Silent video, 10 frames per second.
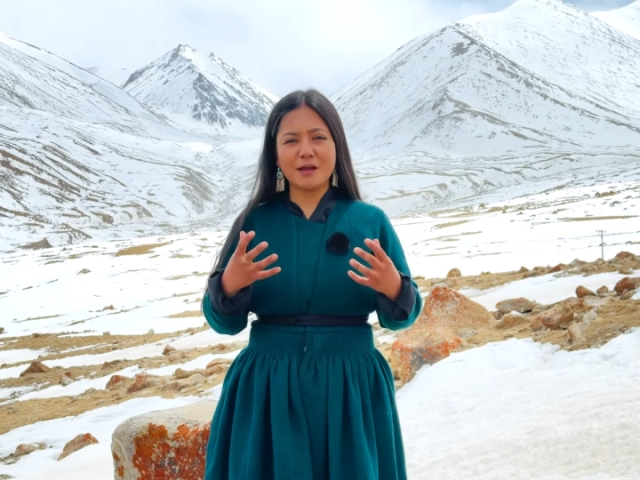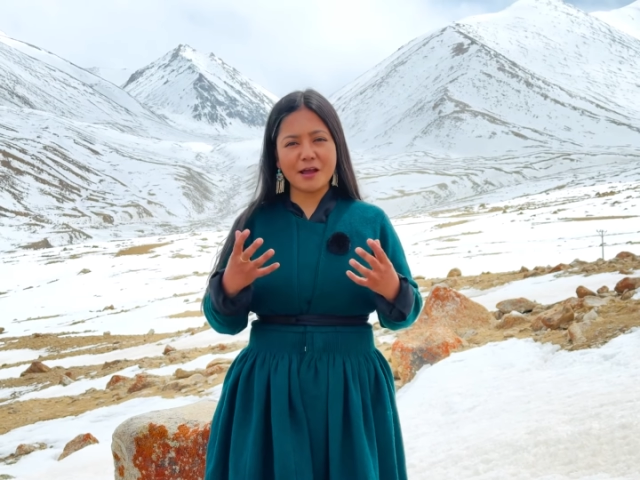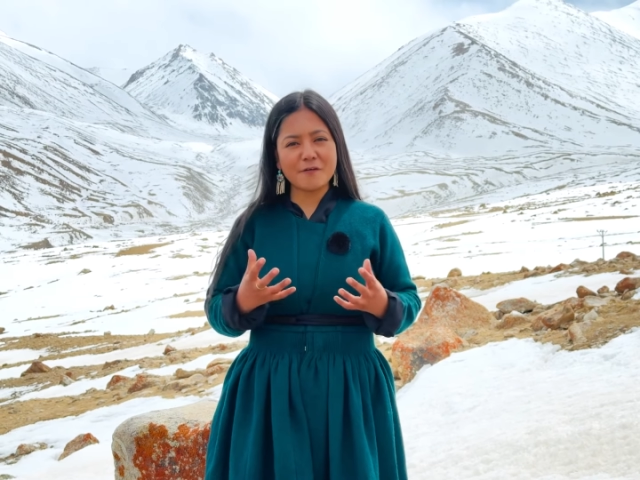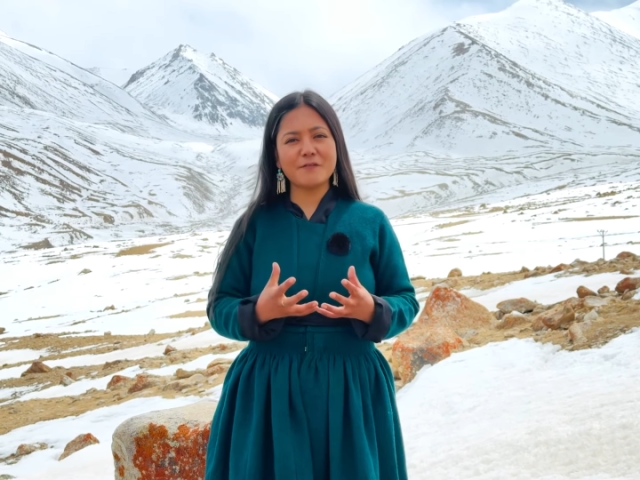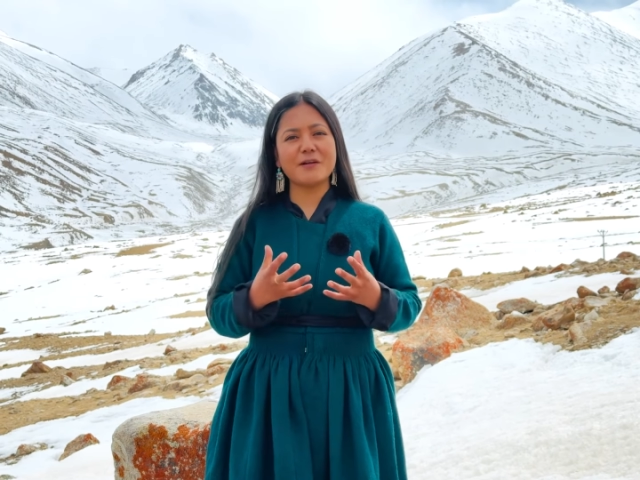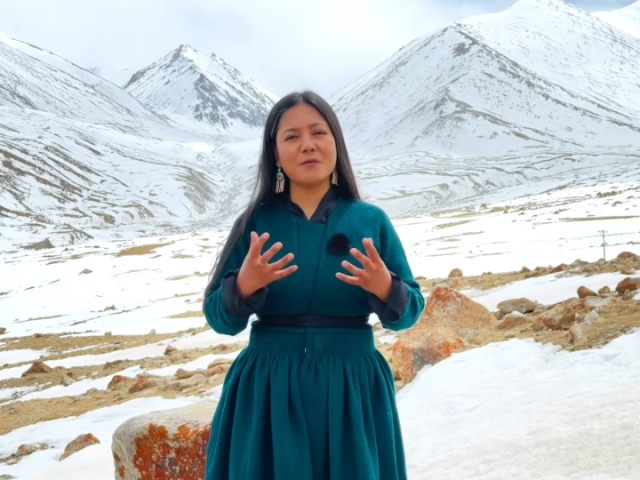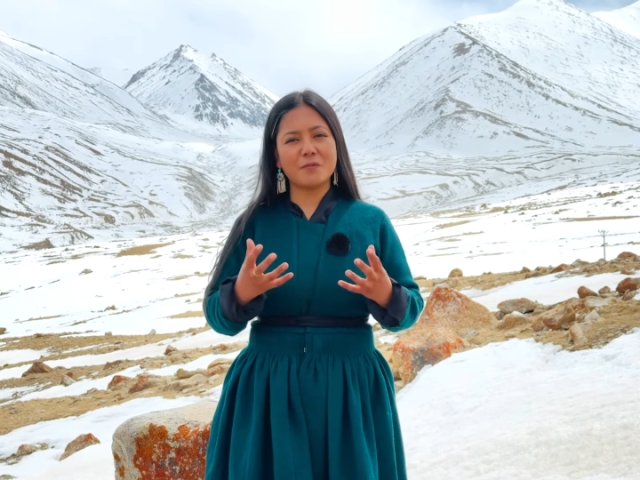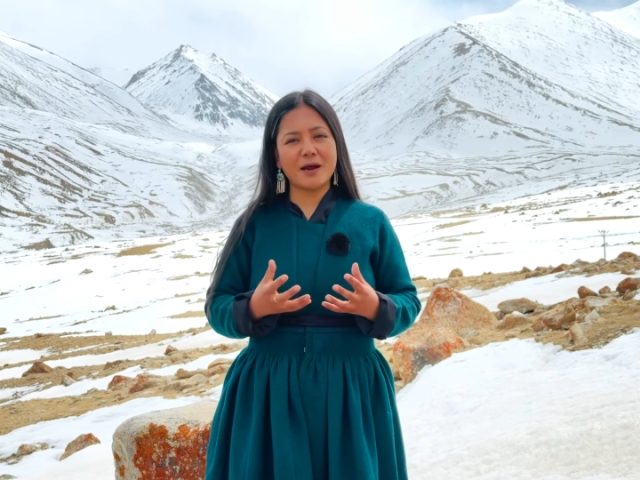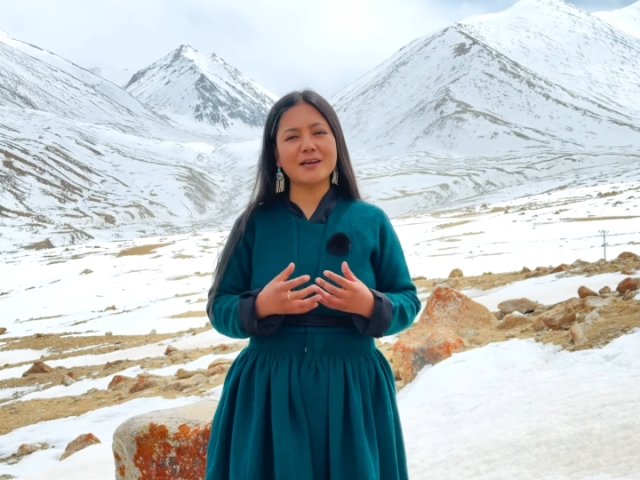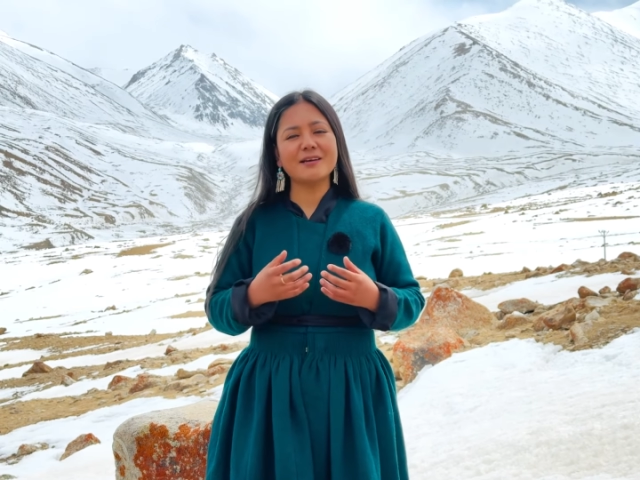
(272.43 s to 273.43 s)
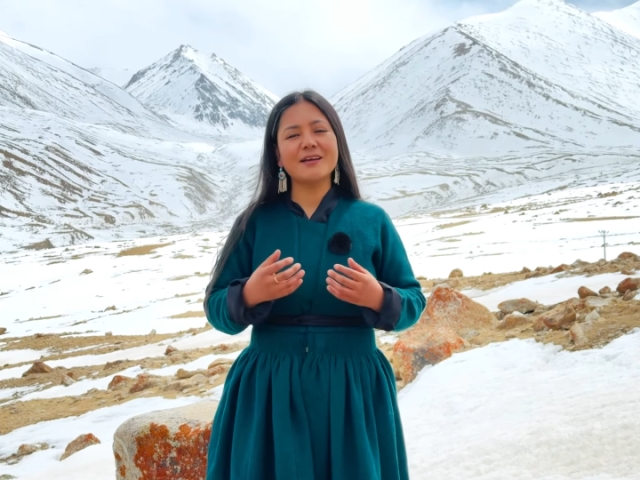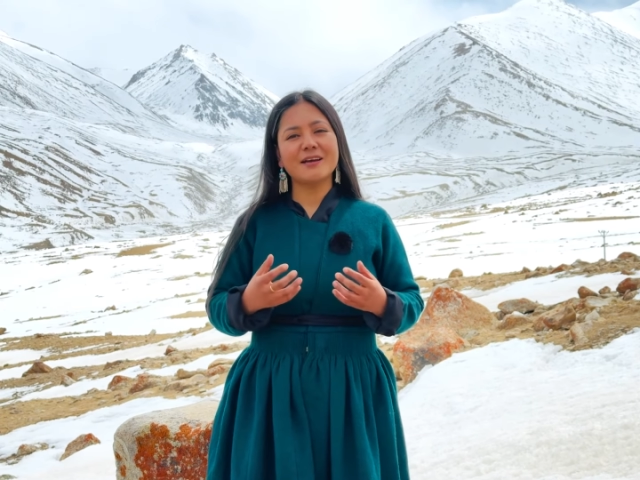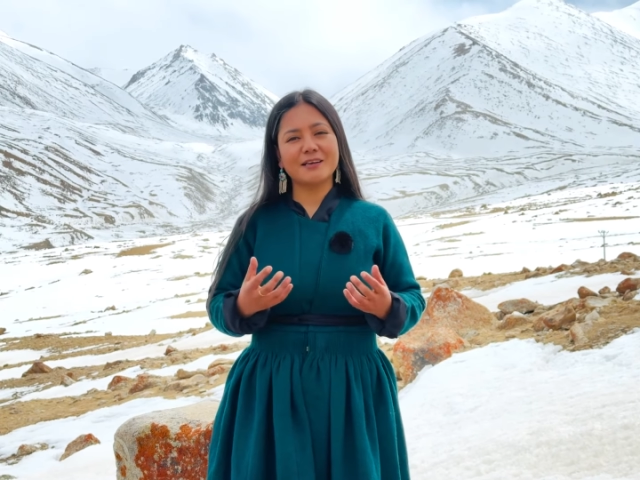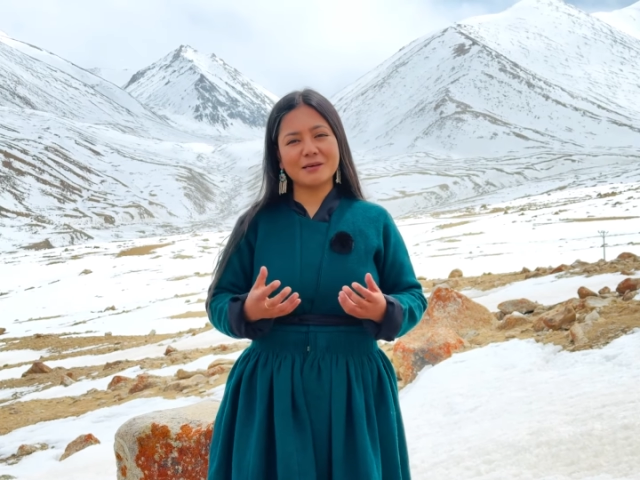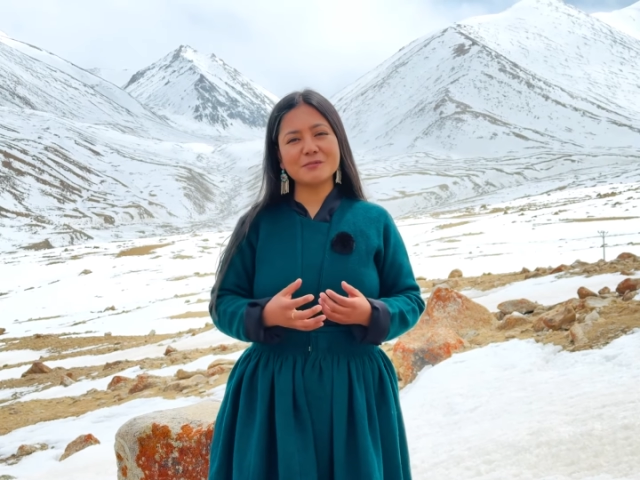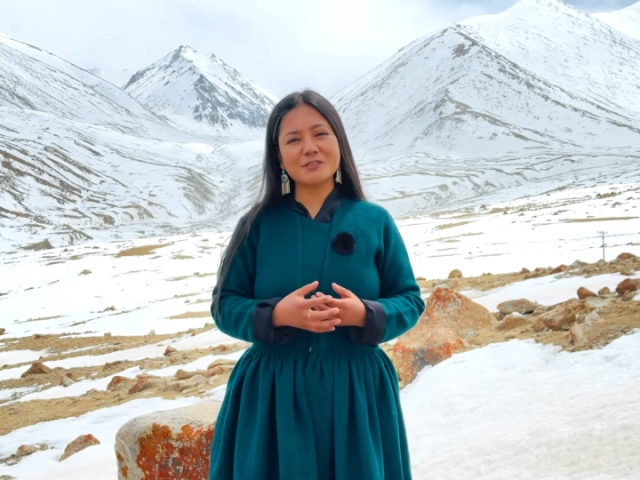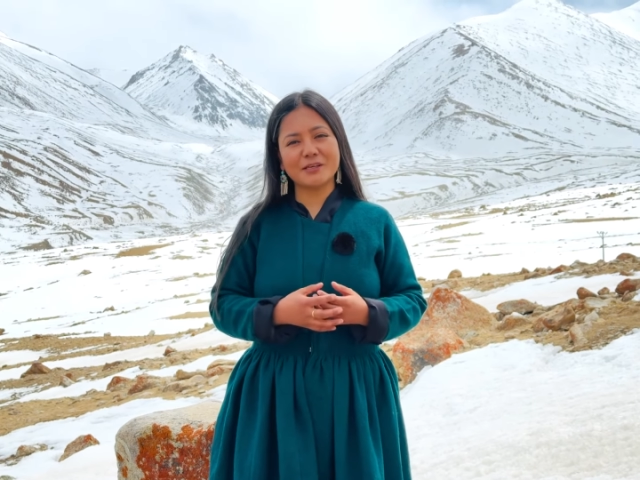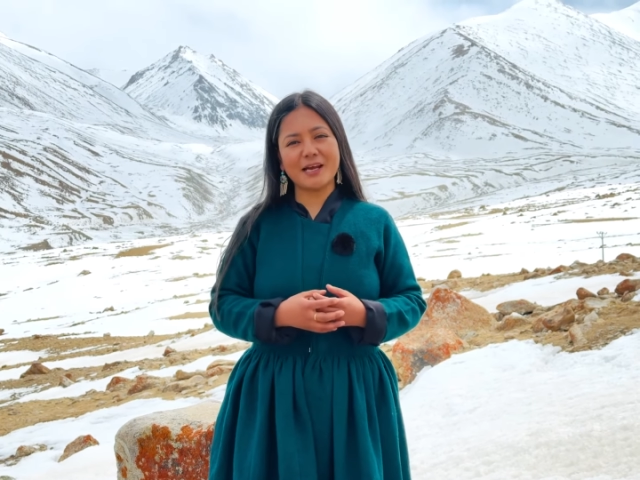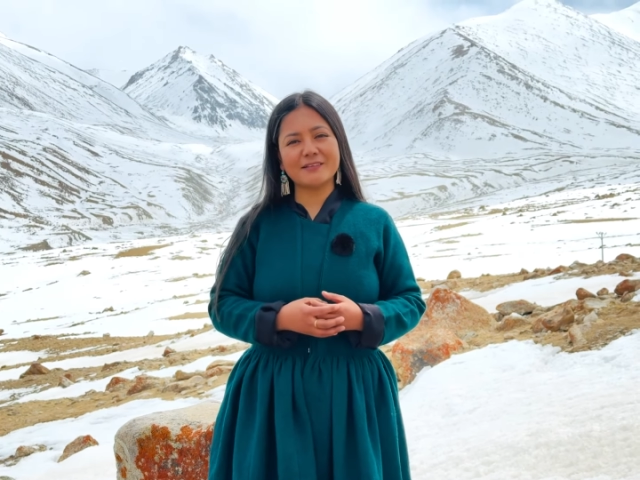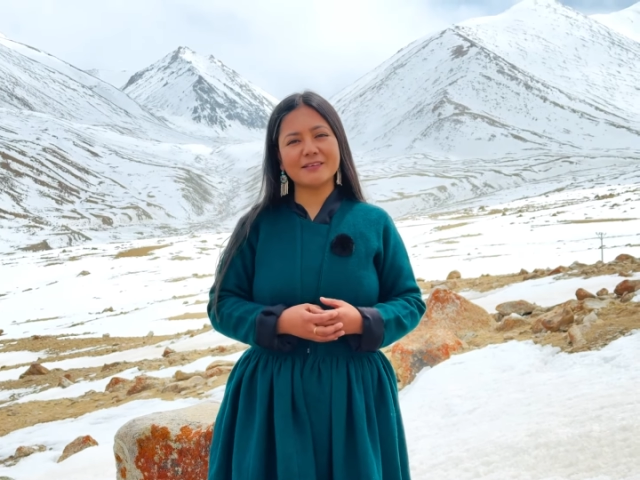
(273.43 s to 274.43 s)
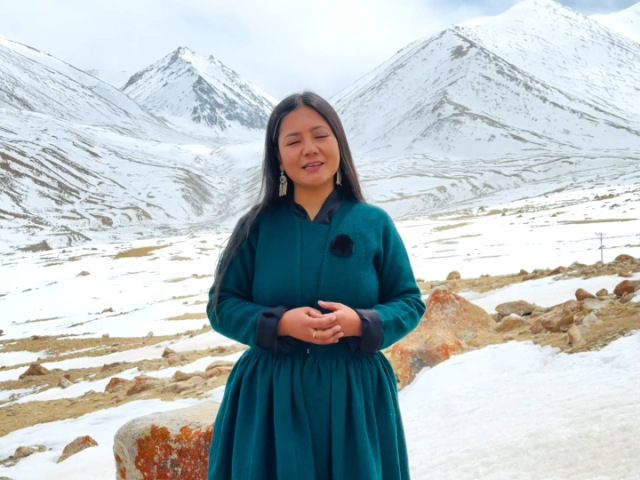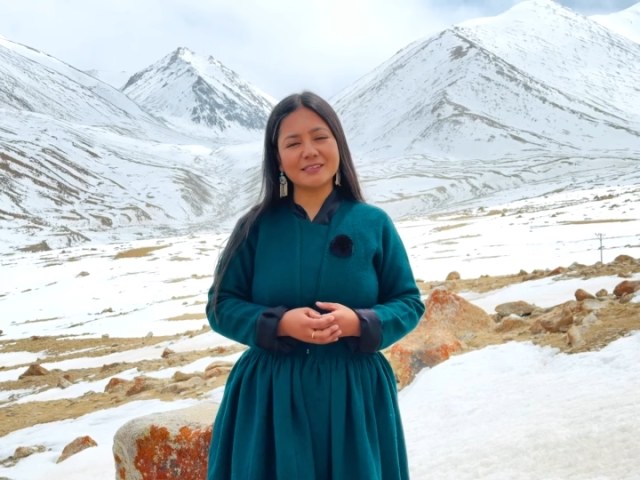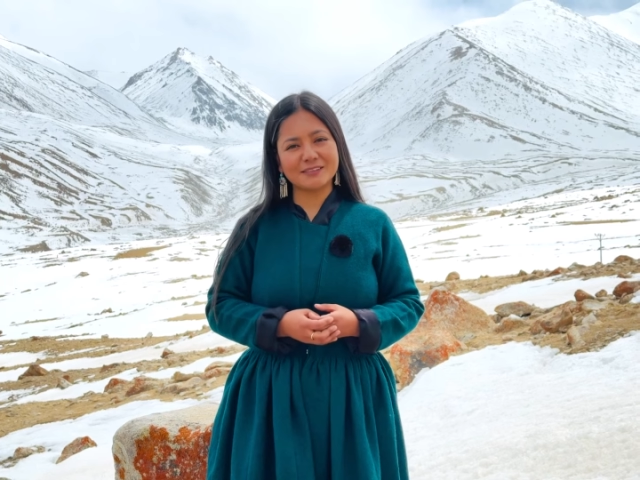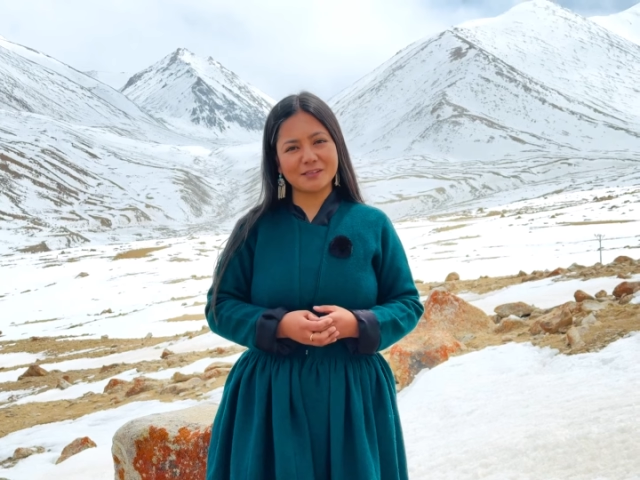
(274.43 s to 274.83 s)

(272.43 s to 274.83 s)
everyone come together as